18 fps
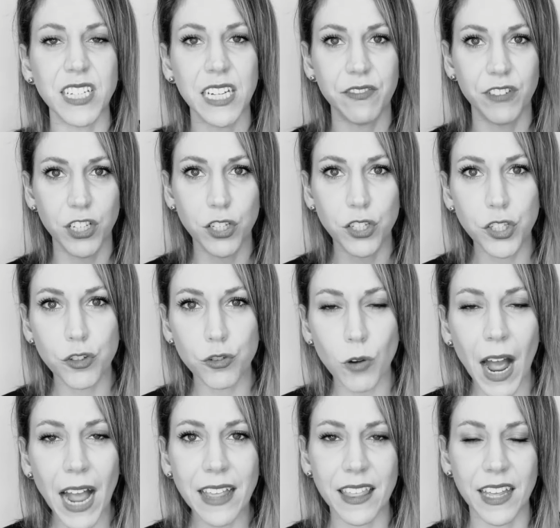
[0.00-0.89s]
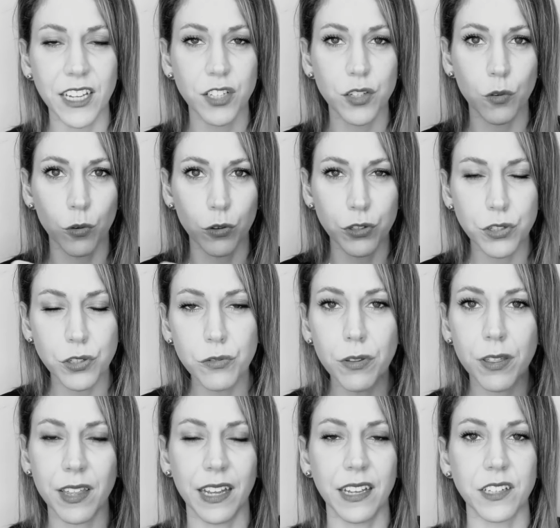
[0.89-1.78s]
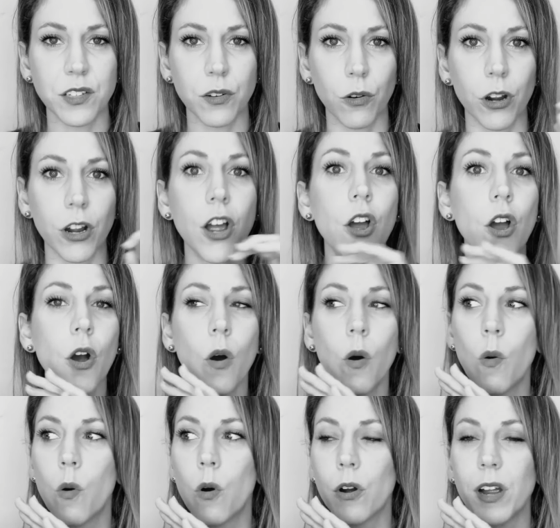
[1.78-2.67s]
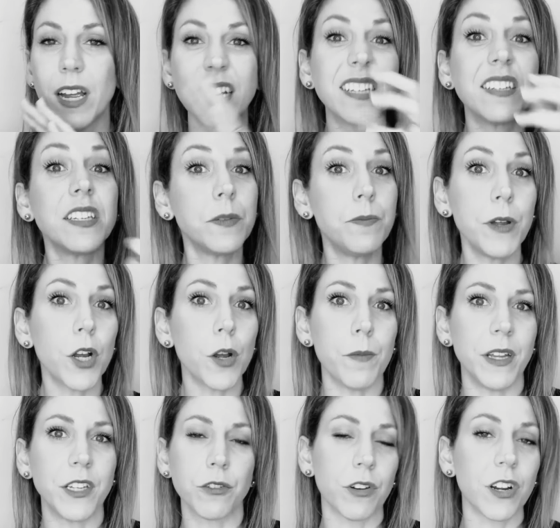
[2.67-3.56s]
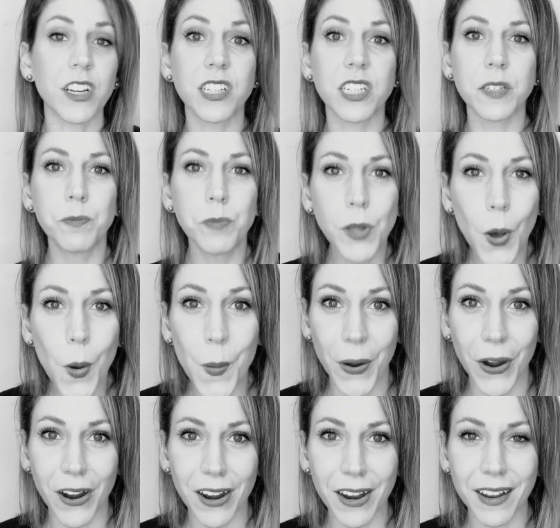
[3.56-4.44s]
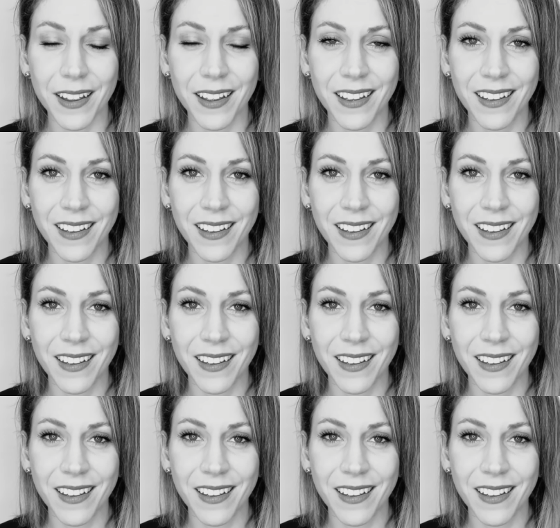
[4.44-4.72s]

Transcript: to even try things or do things or or experiment or explore,